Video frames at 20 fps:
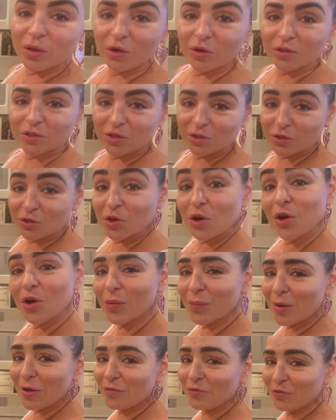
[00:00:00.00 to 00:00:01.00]
also talk
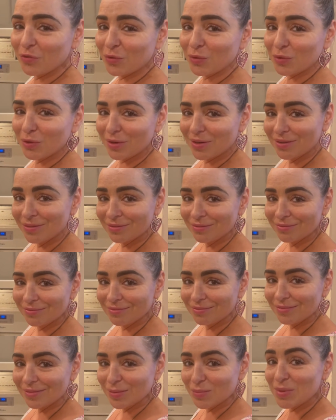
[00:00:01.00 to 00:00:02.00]
about food.
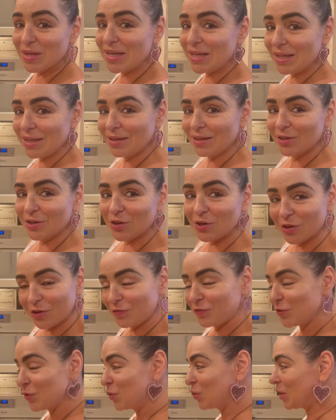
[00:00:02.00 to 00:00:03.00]
We cook
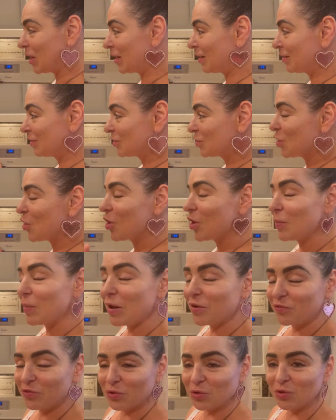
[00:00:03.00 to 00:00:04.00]
food and talk
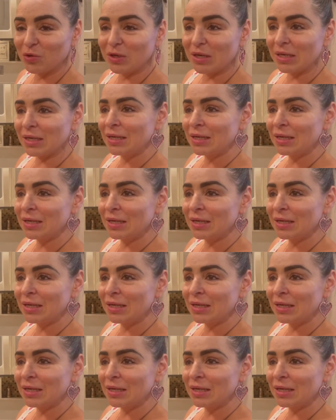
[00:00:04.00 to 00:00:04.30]
about food, and